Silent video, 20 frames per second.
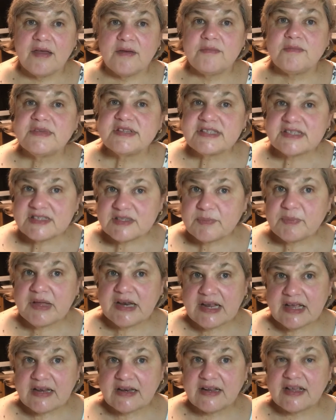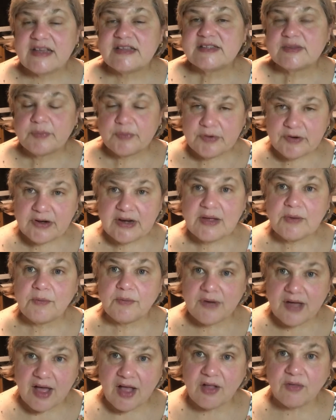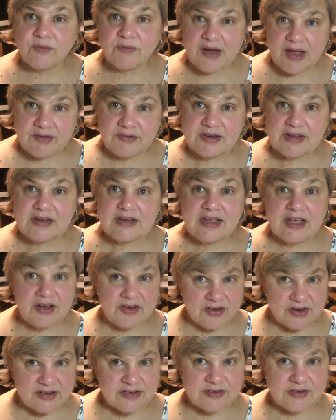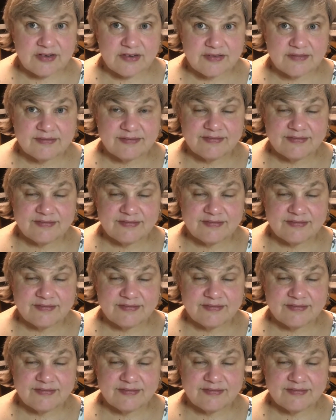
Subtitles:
Mrs. Bennett is a pretty well-rounded character.